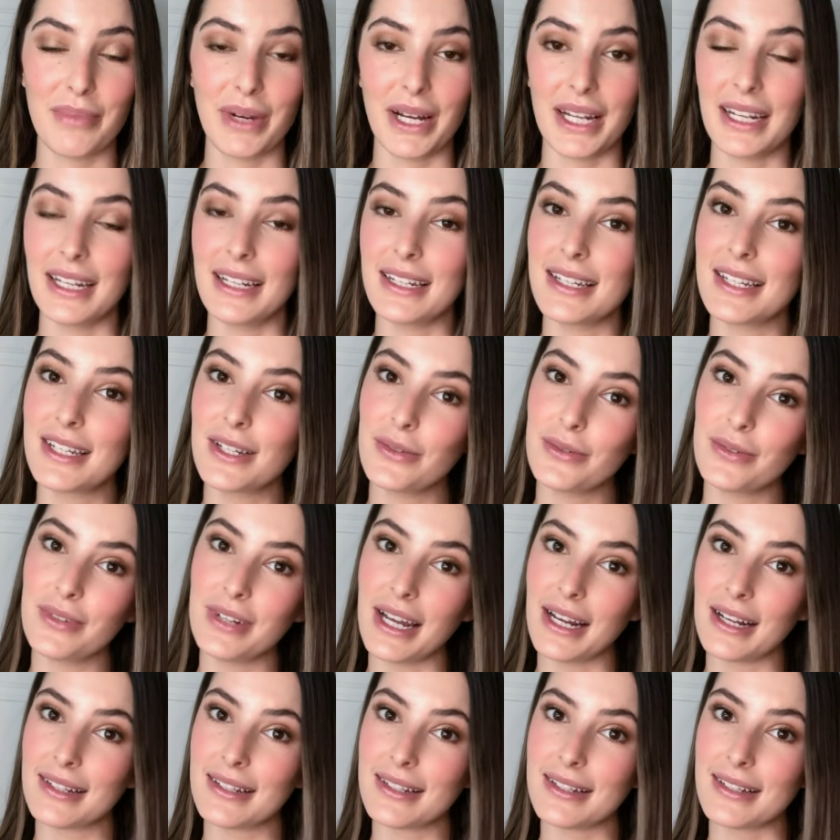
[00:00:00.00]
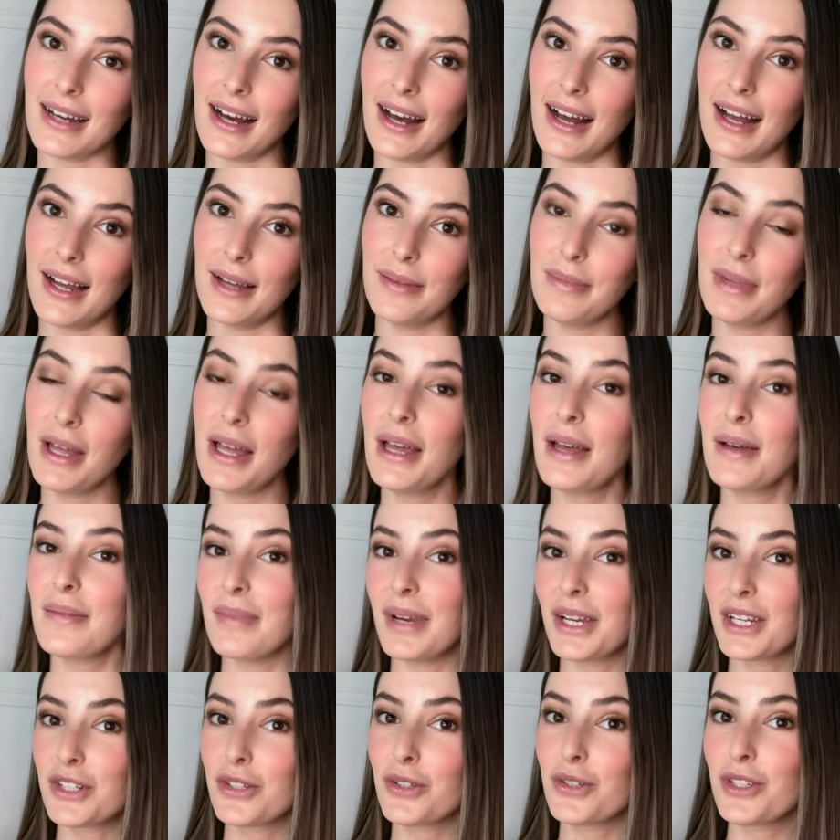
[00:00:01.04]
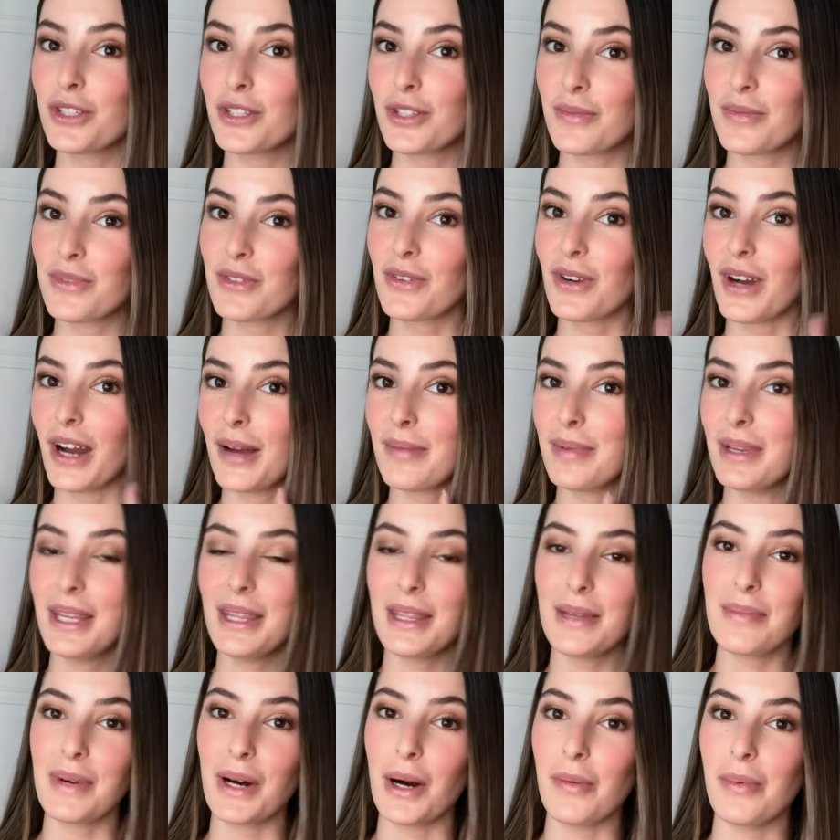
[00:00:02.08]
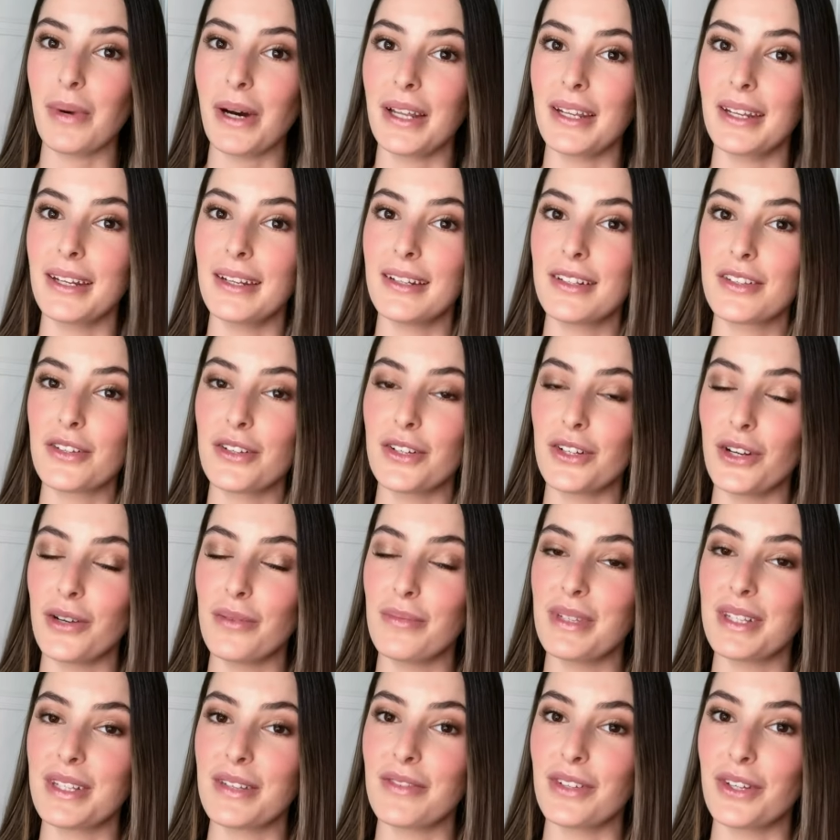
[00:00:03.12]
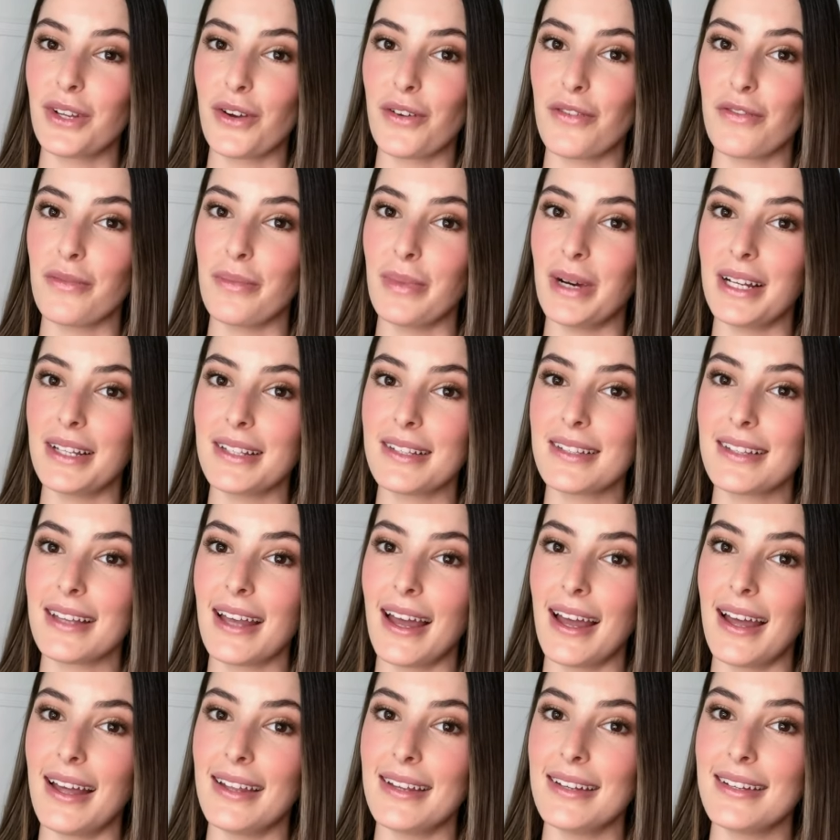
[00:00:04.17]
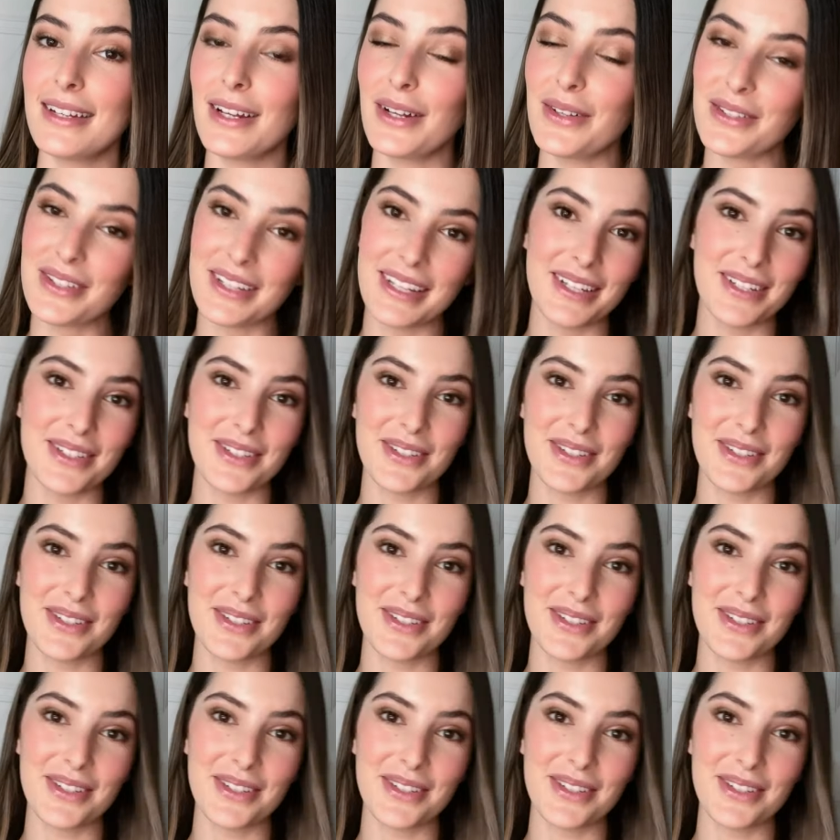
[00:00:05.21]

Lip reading: But until next time, make sure you subscribe, hit the bell button so you don't miss a video from us, and I'll see you